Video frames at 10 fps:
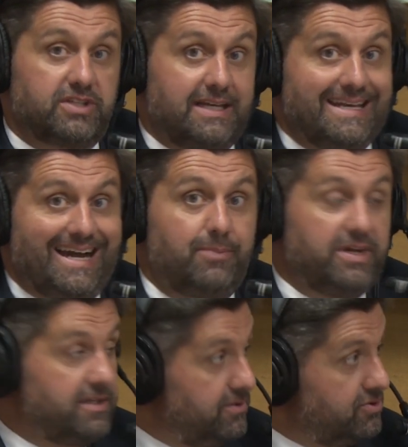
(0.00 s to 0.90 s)
cannot
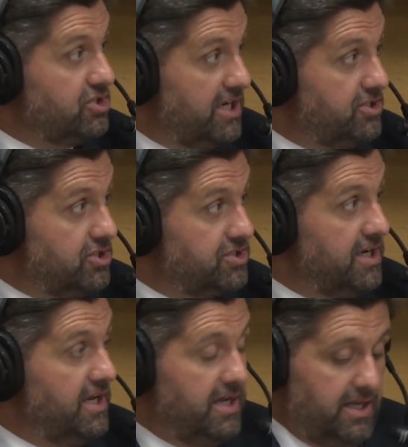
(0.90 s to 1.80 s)
make those changes,
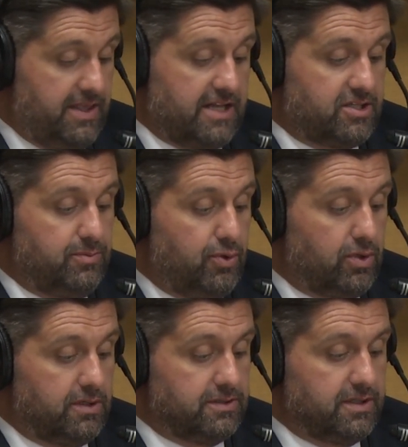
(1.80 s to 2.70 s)
and that's
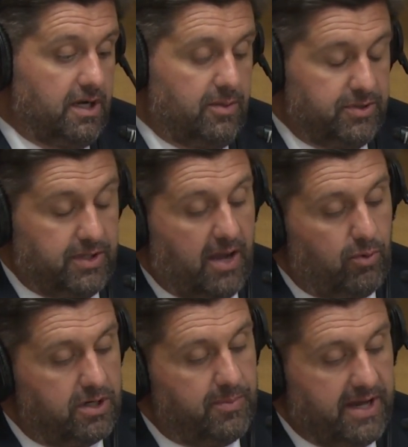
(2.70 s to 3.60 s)
important. But that
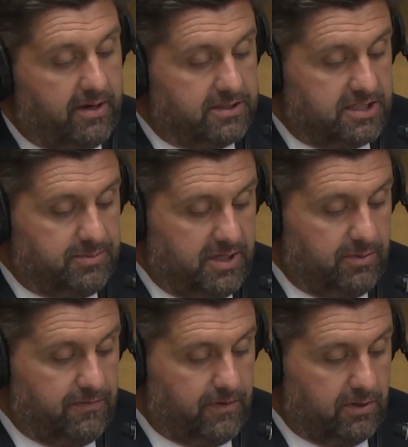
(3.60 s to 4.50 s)
will come out on
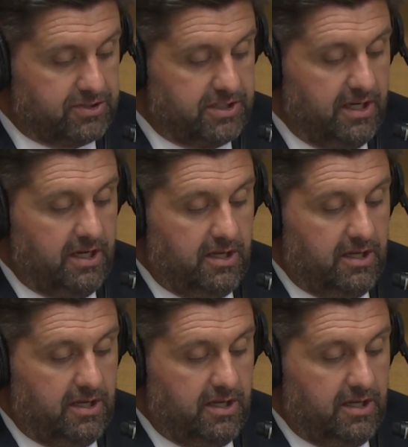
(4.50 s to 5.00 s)
September 1st.